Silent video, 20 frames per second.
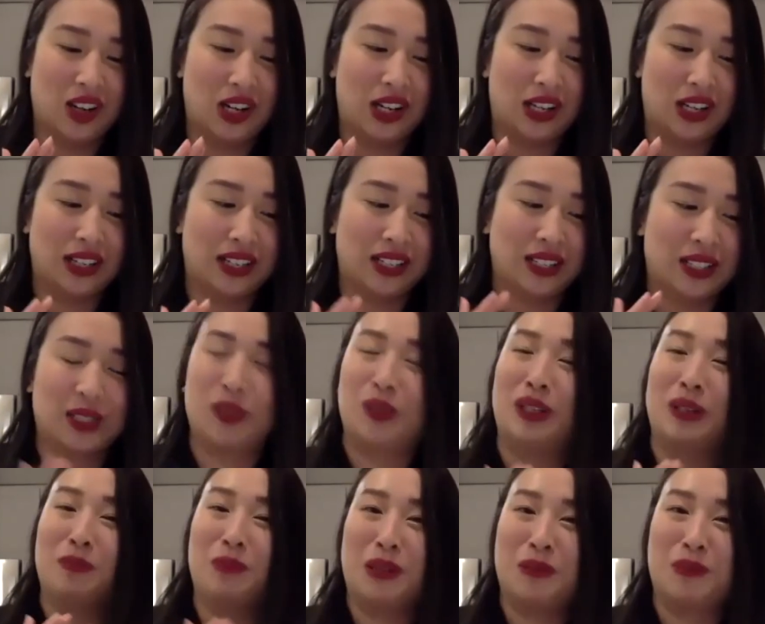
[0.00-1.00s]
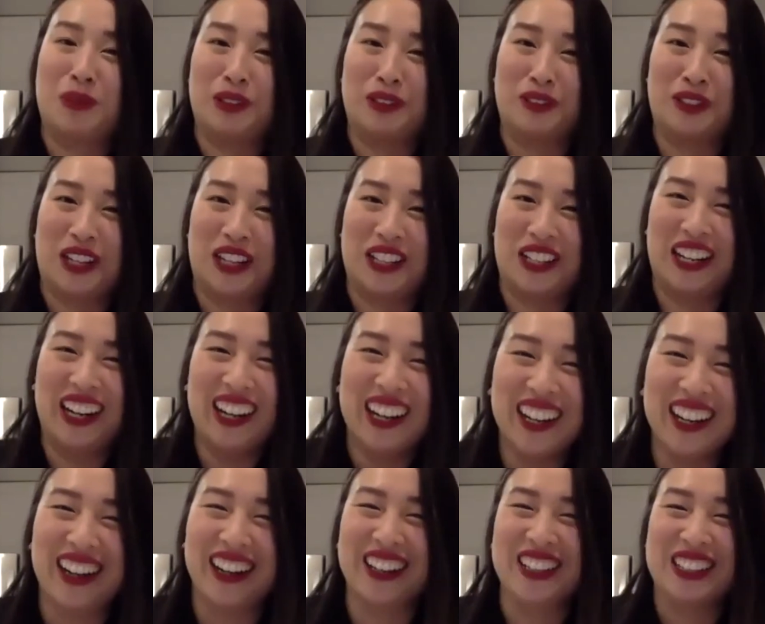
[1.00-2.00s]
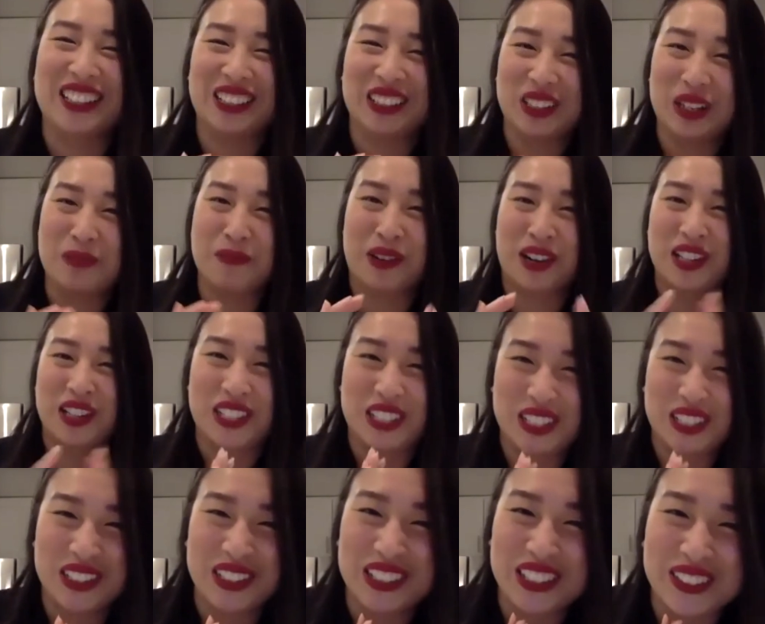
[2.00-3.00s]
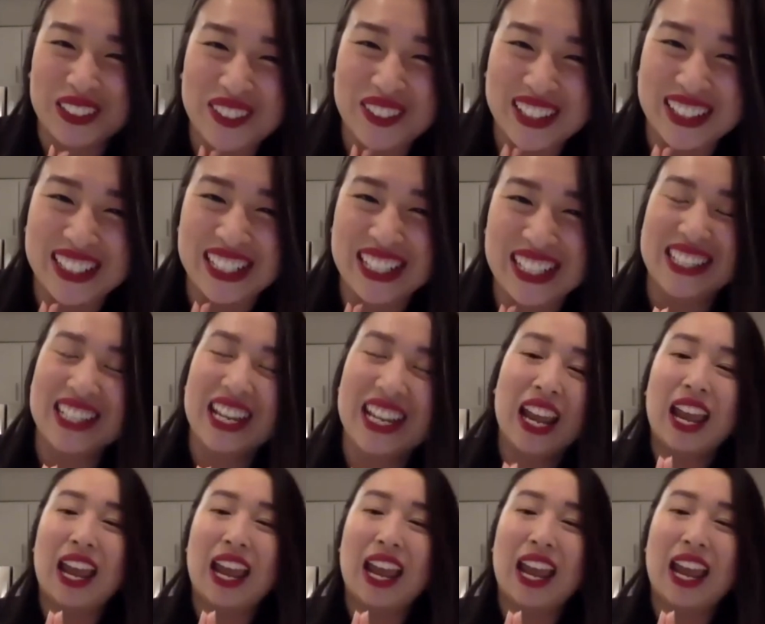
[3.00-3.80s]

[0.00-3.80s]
are excluding people of color, are excluding particular communities,